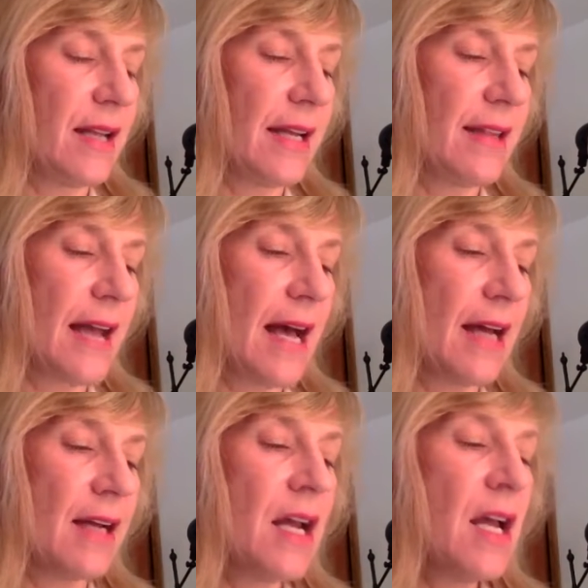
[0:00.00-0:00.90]
like
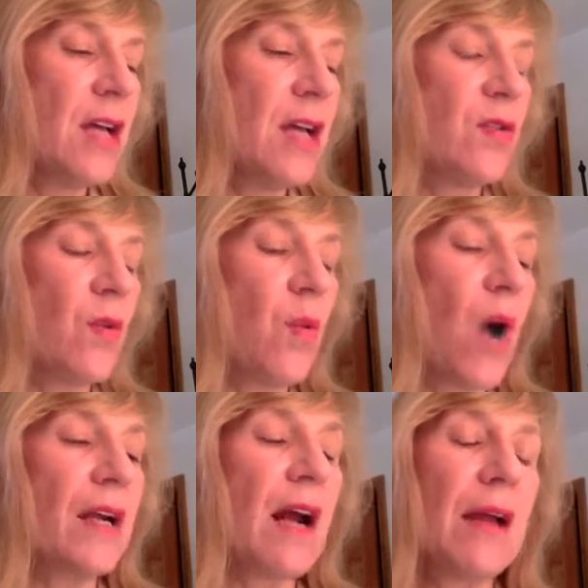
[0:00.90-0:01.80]
that. So the
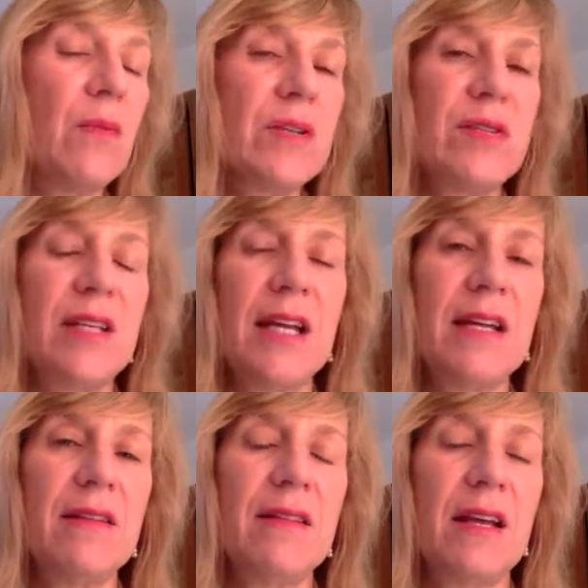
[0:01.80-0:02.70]
water, I will
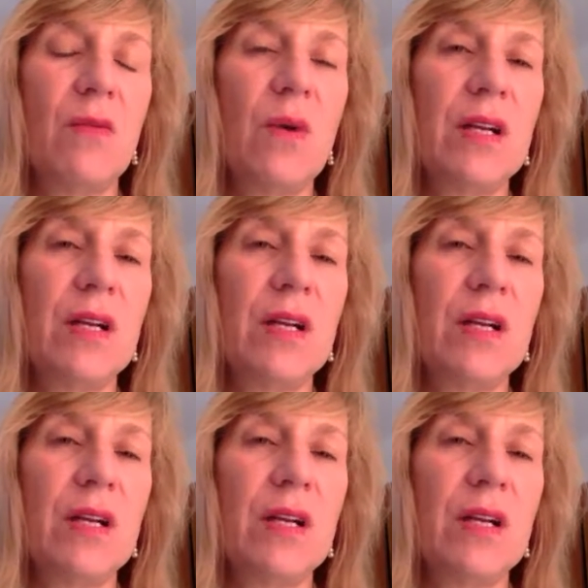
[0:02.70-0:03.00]
say that